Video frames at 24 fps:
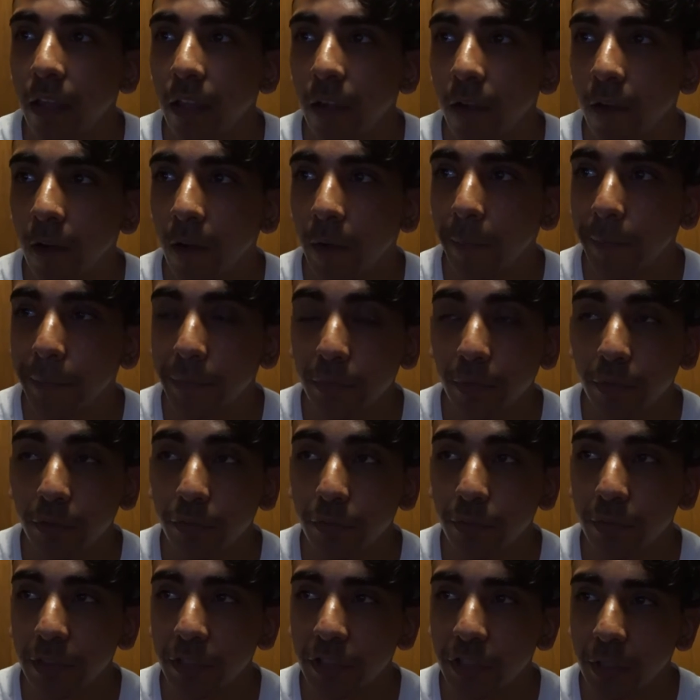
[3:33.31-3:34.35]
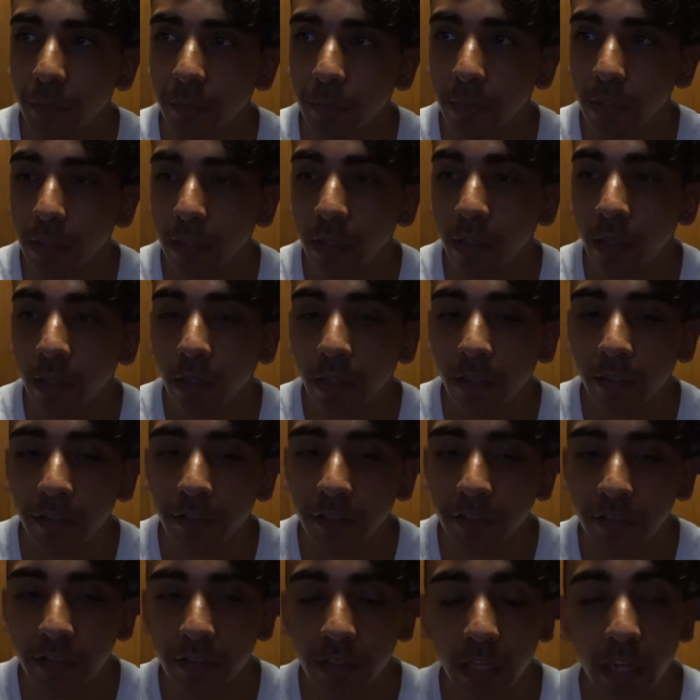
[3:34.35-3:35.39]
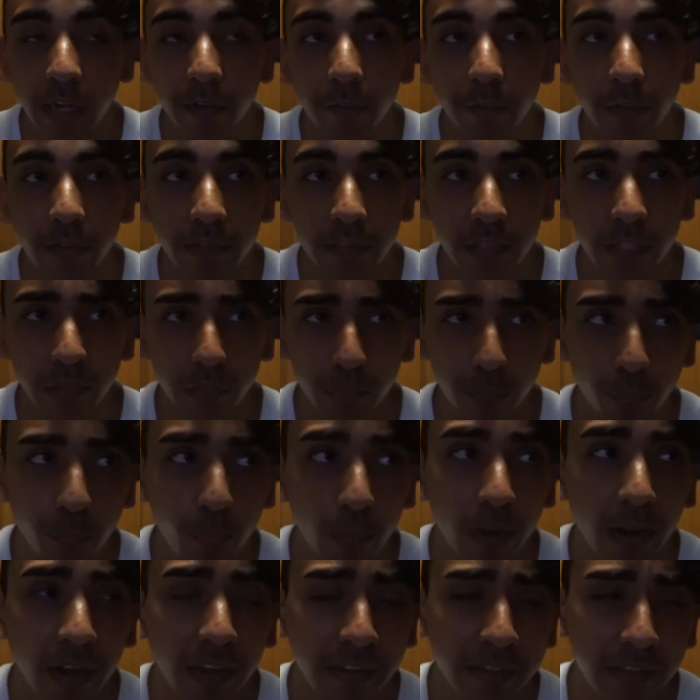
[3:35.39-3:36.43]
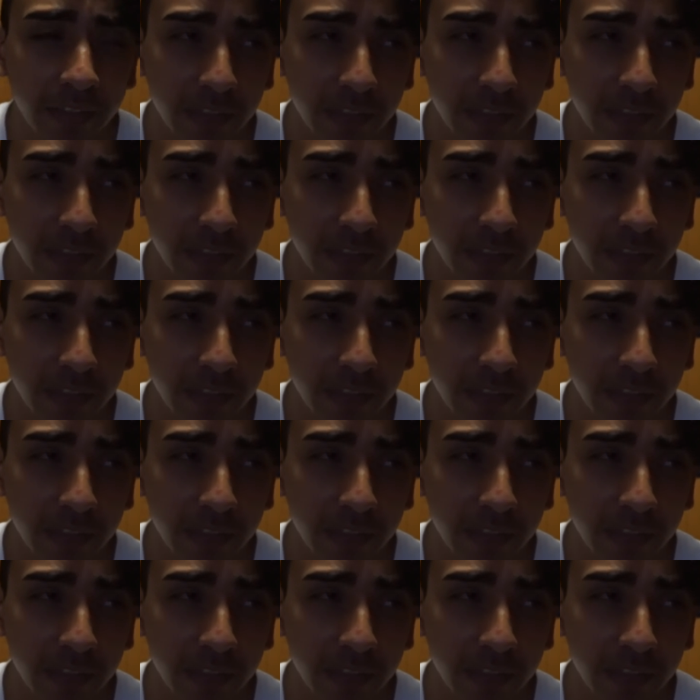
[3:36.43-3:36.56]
I'm still doing the gym thing. It's just that I found out the price